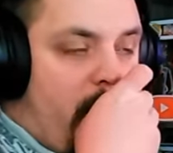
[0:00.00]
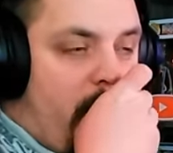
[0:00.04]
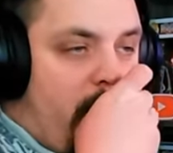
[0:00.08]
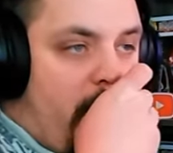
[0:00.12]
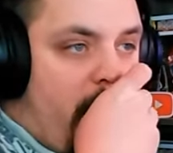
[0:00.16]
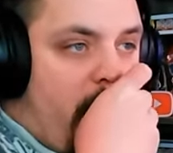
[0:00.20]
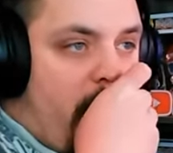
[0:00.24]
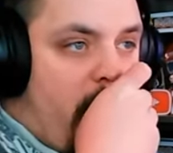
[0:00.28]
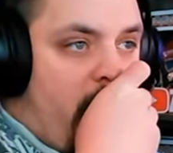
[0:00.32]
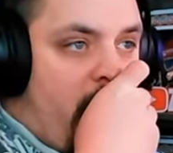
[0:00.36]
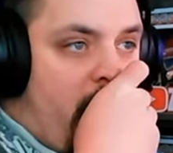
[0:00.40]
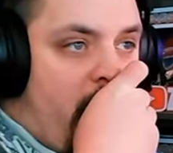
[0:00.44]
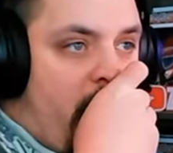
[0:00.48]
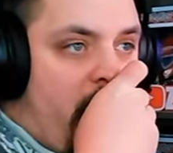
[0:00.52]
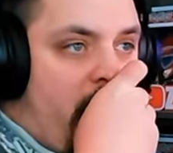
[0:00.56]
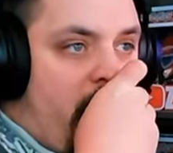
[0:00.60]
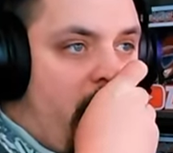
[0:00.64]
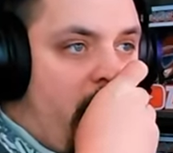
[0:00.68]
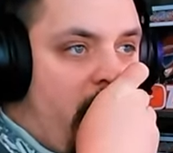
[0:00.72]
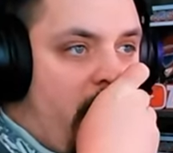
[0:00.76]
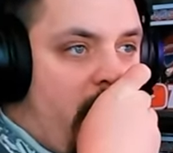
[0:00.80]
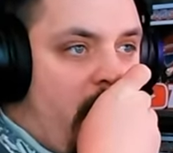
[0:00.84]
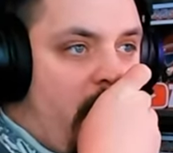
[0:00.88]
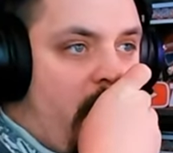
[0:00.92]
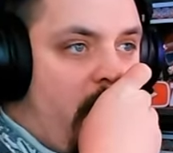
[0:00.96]

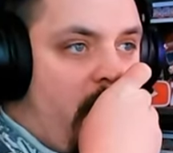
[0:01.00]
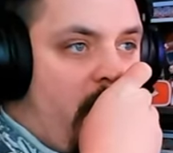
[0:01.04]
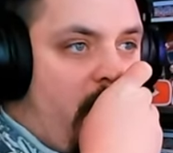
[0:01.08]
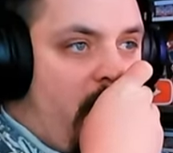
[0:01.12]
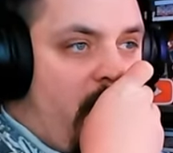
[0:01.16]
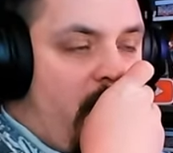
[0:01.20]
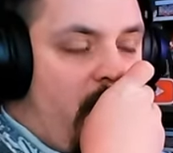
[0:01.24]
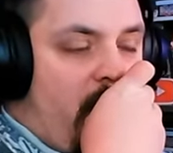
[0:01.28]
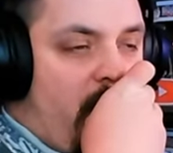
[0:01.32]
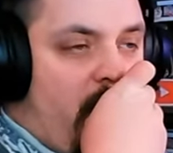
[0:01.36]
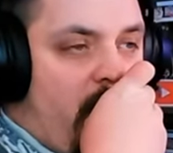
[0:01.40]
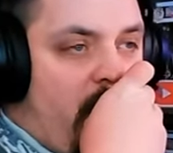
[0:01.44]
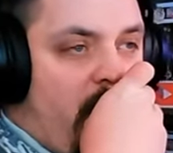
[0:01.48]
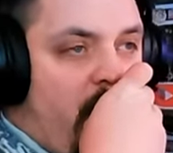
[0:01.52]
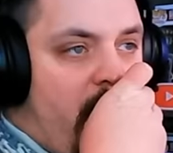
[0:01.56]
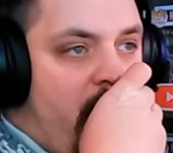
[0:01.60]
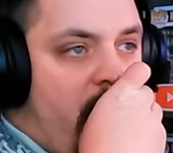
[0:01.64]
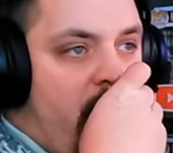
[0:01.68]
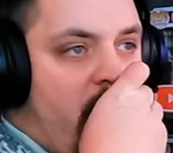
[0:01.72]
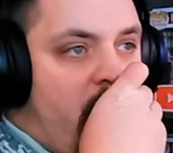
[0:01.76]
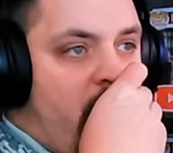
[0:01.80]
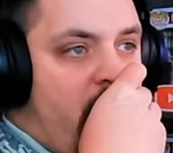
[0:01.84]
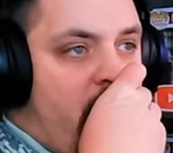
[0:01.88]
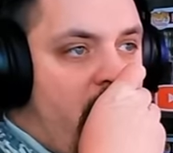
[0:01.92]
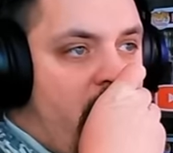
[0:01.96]

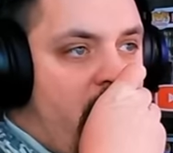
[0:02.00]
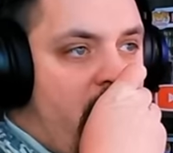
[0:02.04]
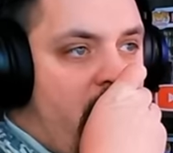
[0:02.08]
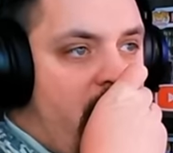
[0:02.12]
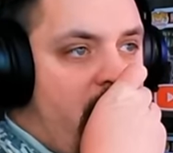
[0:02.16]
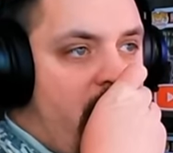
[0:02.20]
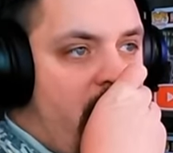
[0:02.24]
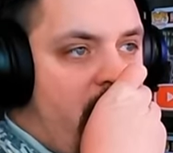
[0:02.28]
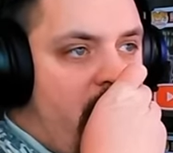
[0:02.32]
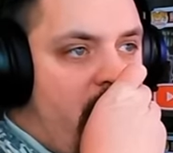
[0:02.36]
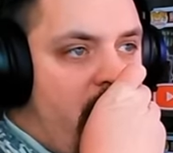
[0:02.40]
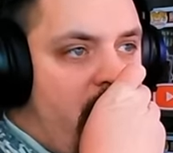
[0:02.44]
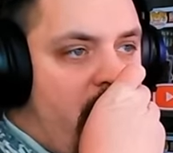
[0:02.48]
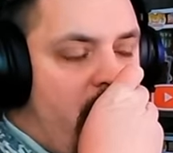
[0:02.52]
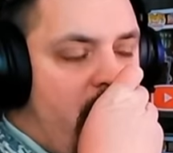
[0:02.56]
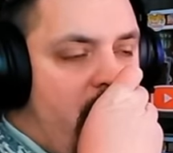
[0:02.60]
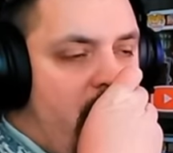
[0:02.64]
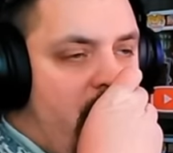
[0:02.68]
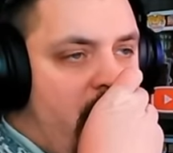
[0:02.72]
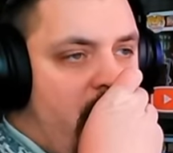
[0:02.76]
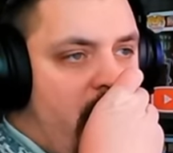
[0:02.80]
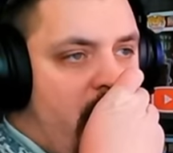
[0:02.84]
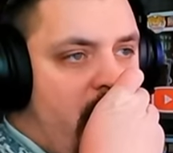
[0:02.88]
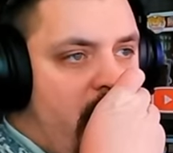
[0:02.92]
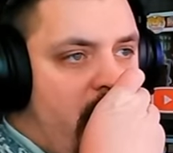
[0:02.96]

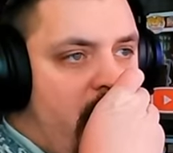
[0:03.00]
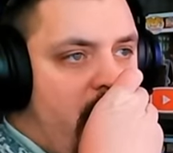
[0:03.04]
The person shown says nothing.